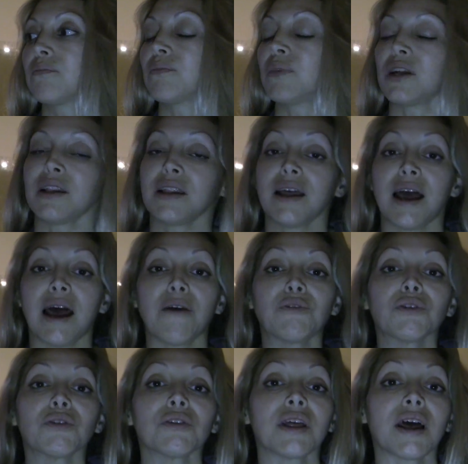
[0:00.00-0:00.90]
But
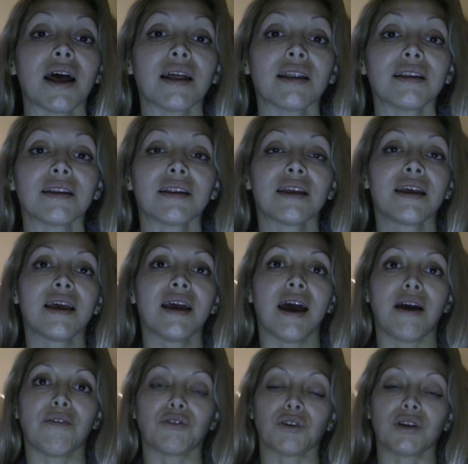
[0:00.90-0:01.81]
after that,
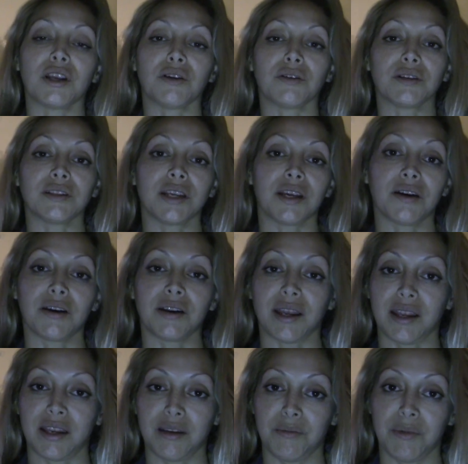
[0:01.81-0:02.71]
after he
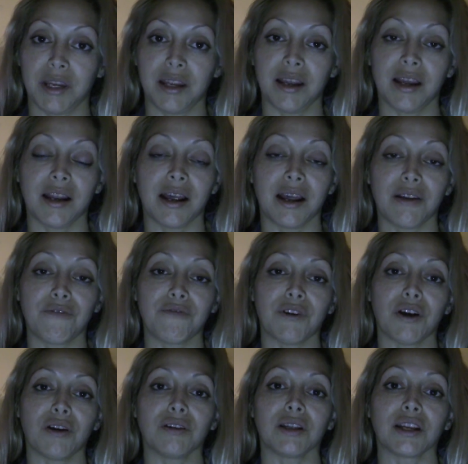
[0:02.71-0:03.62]
interrogated me and I
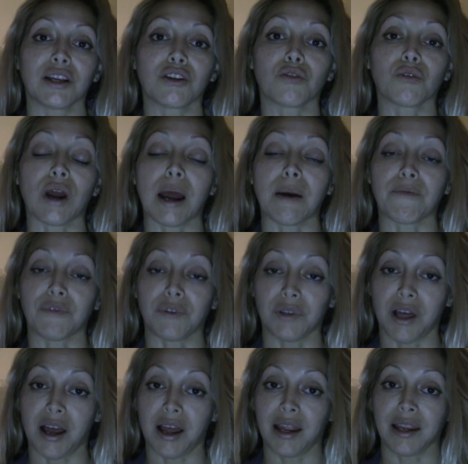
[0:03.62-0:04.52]
felt like crap
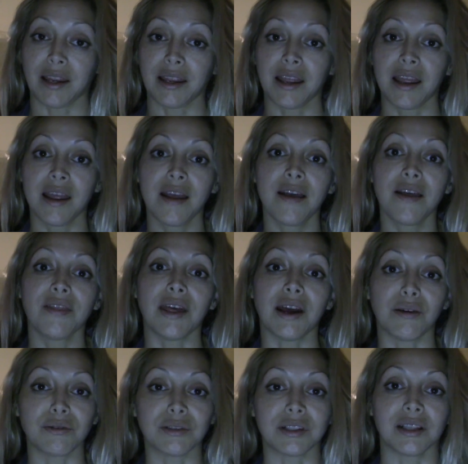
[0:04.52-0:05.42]
for lying,
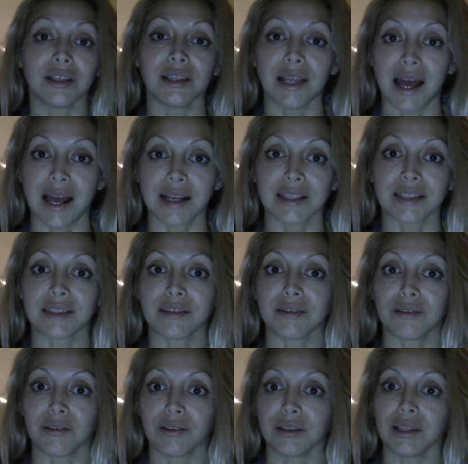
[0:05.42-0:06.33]
that was the
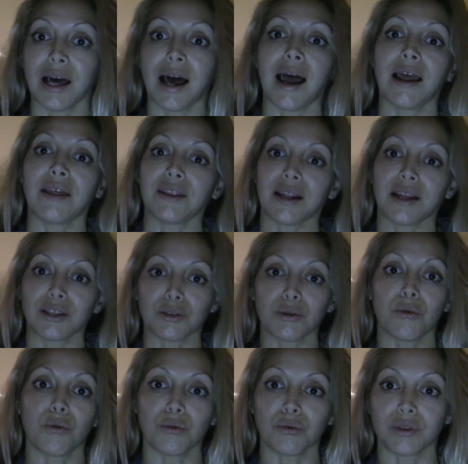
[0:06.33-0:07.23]
last lie that I
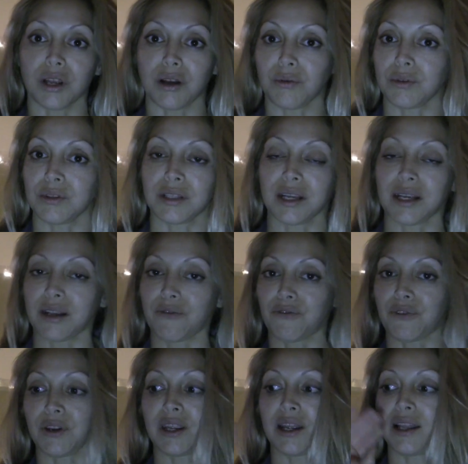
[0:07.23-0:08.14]
told. I was like,
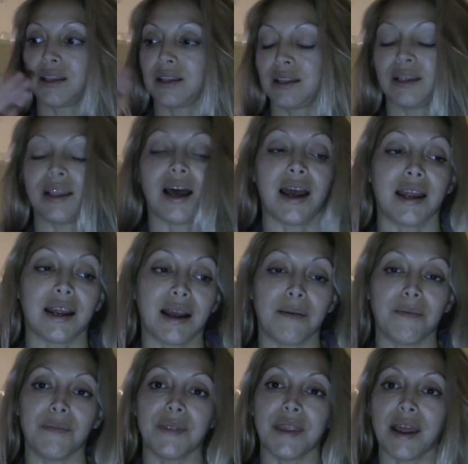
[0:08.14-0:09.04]
forget lying.
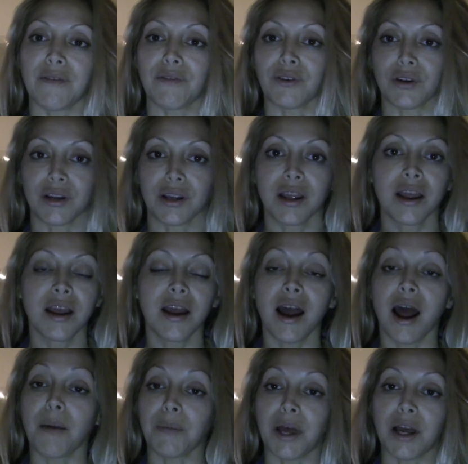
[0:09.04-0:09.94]
I'm
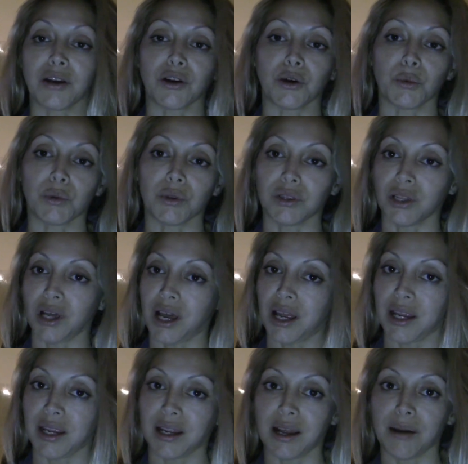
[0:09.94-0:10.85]
not good with
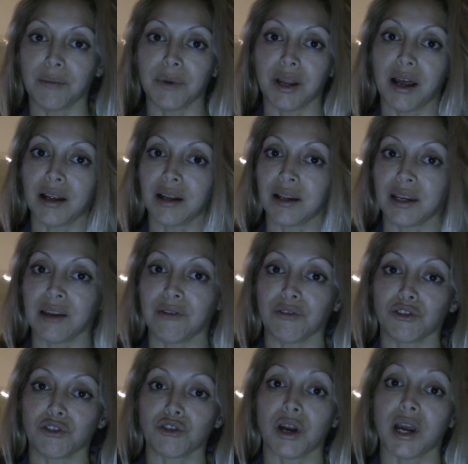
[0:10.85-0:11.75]
lying. I'm not going to
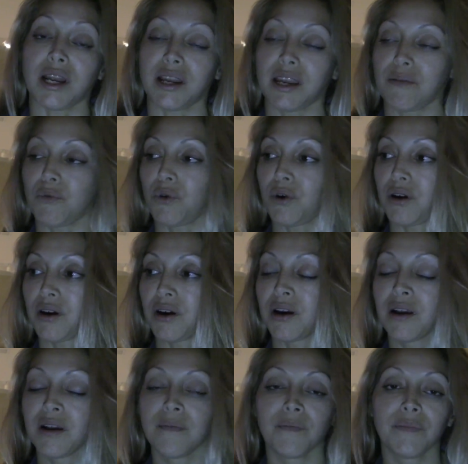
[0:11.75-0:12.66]
even try it
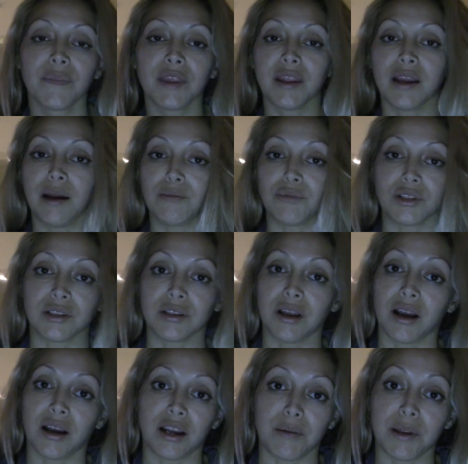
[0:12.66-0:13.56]
anymore. I'm just
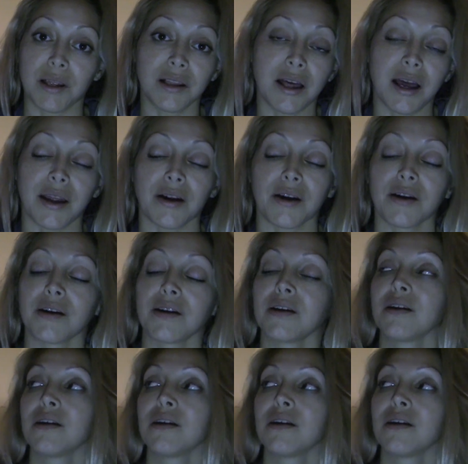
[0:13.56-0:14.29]
not going to be a liar.